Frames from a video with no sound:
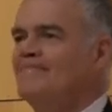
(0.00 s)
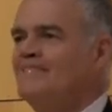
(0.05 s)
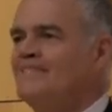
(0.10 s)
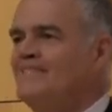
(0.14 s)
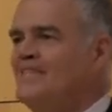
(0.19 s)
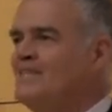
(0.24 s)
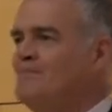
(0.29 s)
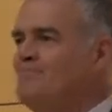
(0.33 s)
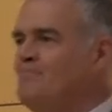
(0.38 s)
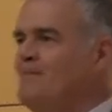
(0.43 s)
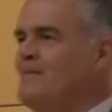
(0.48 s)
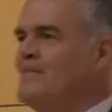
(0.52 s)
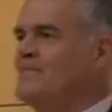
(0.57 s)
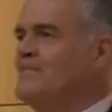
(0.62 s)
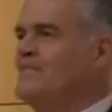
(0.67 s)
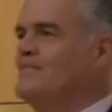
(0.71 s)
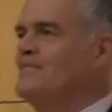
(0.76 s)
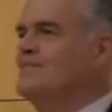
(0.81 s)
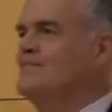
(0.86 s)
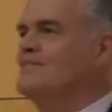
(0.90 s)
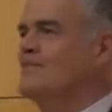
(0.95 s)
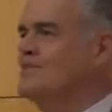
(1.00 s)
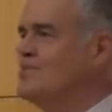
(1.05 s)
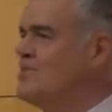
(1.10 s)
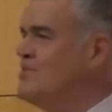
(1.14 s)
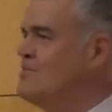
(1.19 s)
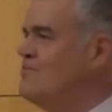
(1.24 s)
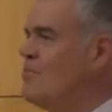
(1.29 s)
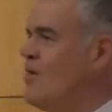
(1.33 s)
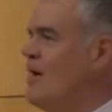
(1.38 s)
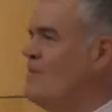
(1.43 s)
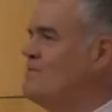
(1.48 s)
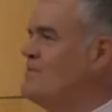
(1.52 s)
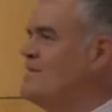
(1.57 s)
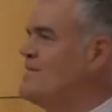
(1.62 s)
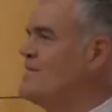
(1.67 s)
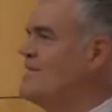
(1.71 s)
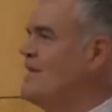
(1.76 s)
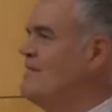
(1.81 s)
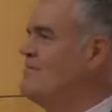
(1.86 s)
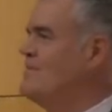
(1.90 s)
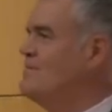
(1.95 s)
did business, and she brought me
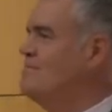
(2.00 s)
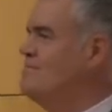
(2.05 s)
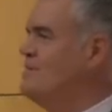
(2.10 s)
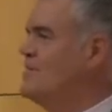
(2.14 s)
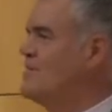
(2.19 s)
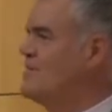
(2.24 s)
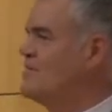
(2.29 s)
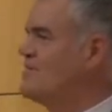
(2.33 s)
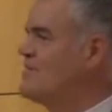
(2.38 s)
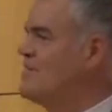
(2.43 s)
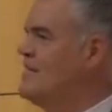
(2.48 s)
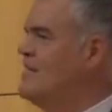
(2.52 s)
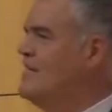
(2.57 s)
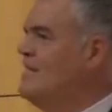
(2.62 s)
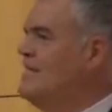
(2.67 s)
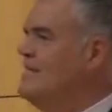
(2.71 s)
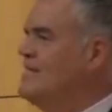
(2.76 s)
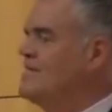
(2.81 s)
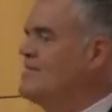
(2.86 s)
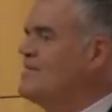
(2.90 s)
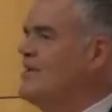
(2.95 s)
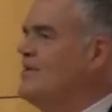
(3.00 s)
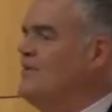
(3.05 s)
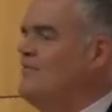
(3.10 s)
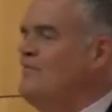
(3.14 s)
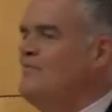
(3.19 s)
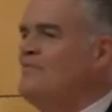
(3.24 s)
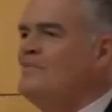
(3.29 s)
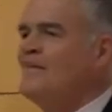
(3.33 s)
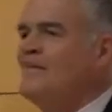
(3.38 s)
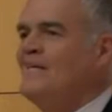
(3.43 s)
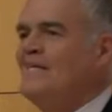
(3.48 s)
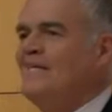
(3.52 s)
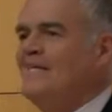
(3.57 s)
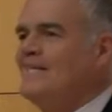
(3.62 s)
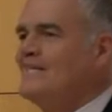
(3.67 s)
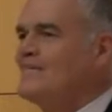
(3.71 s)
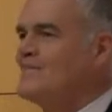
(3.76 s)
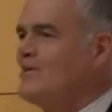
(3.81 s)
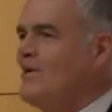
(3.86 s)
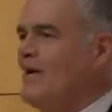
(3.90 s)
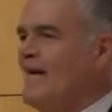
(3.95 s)
7 beers. So
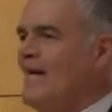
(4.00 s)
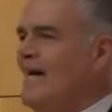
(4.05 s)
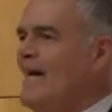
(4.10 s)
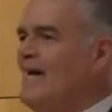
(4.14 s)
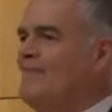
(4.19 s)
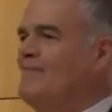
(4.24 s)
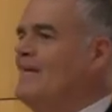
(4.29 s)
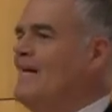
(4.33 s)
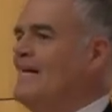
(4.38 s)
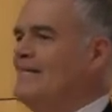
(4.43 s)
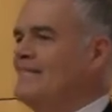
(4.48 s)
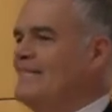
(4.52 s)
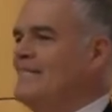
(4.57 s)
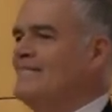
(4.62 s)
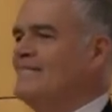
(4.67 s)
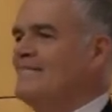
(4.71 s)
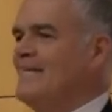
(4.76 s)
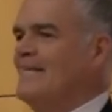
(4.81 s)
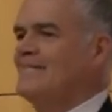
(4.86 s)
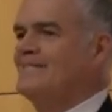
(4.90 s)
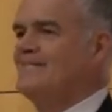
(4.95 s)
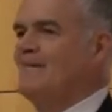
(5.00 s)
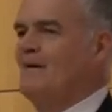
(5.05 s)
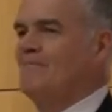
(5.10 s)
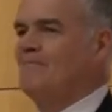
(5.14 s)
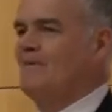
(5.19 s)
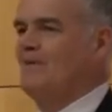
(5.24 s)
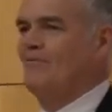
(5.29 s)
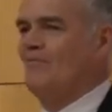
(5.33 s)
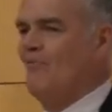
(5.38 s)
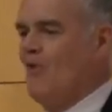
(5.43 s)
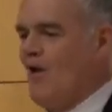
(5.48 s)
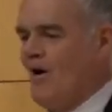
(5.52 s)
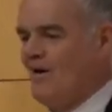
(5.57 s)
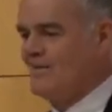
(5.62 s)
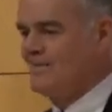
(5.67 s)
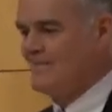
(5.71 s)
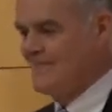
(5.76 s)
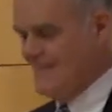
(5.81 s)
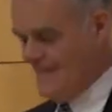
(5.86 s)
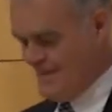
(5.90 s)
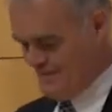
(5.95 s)
I evidently said something
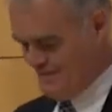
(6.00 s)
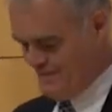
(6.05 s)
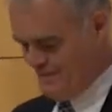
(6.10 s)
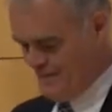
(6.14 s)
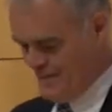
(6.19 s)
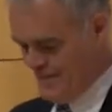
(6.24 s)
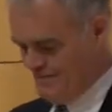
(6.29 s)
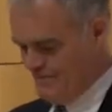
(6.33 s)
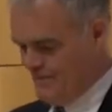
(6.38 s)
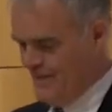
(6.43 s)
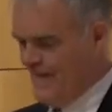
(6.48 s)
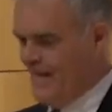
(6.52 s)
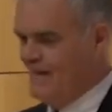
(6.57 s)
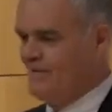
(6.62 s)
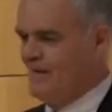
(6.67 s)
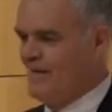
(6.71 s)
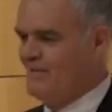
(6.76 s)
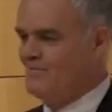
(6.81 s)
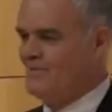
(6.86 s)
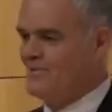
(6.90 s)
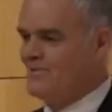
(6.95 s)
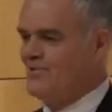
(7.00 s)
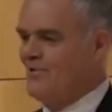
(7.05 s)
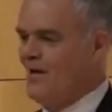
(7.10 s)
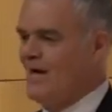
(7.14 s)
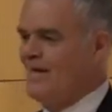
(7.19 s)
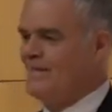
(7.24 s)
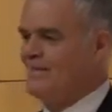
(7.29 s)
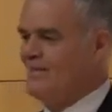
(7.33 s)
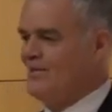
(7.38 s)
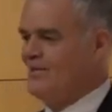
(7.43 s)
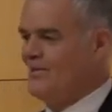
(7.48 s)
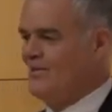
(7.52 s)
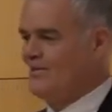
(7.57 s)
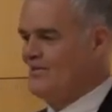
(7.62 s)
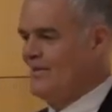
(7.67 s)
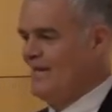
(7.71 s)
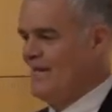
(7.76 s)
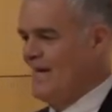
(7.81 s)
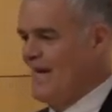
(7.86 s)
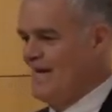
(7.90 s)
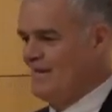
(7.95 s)
wrong, but I was trying to learn
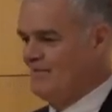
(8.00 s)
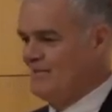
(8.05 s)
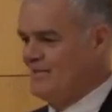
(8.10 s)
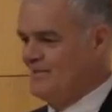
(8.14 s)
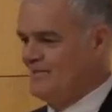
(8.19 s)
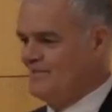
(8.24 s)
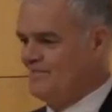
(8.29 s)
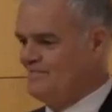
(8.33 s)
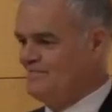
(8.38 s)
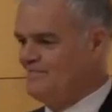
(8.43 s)
the language.